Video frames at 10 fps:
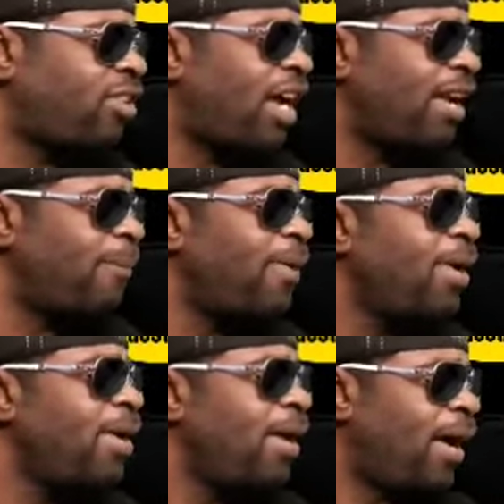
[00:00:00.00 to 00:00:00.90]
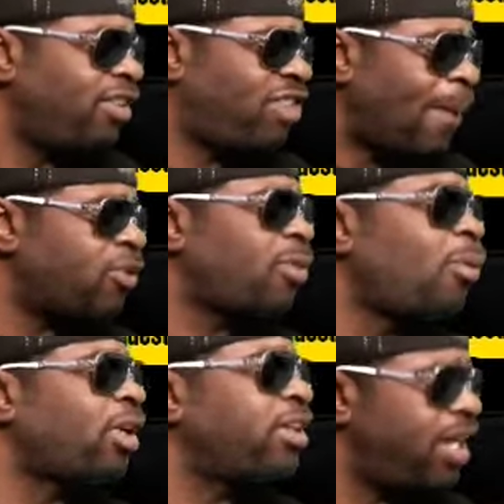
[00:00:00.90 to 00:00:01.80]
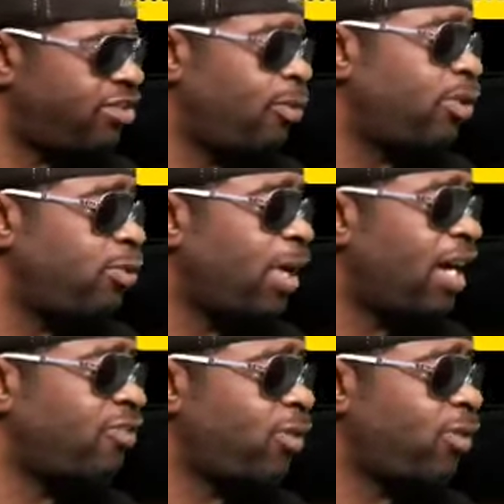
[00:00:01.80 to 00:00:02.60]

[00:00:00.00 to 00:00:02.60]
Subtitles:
to kind of establish a more connection with you guys,